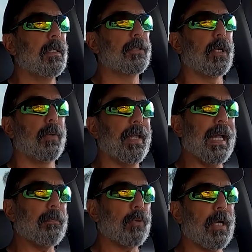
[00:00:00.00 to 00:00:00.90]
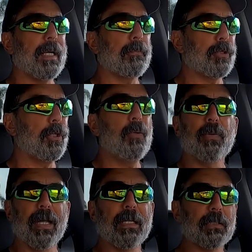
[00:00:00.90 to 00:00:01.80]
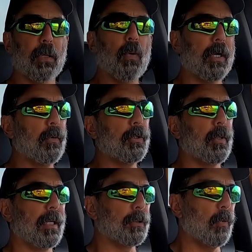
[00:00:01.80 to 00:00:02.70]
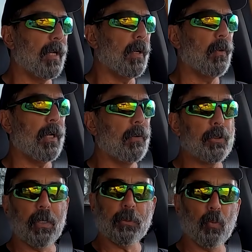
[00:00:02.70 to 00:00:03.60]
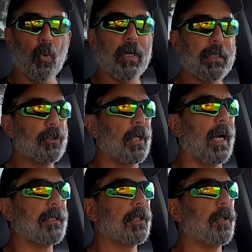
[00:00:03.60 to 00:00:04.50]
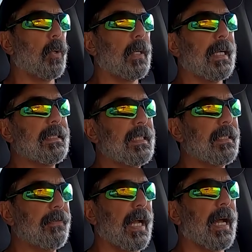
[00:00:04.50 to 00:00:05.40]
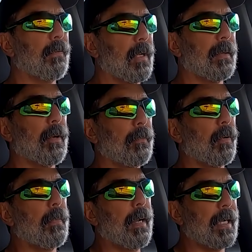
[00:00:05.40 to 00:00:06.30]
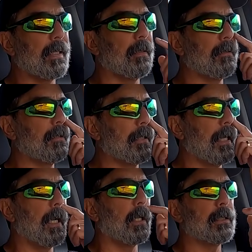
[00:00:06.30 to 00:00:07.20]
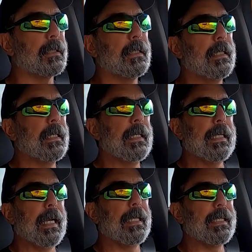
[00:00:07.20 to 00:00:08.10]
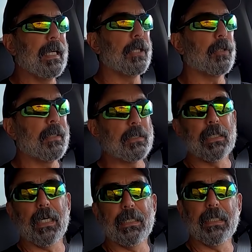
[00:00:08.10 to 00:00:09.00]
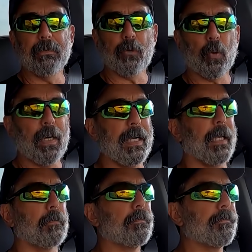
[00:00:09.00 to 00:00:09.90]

So that brought up two things I want to address. One, I want to address warning shots and the whole idea of that while I'm on my way back to the house. And the other is the idea of training.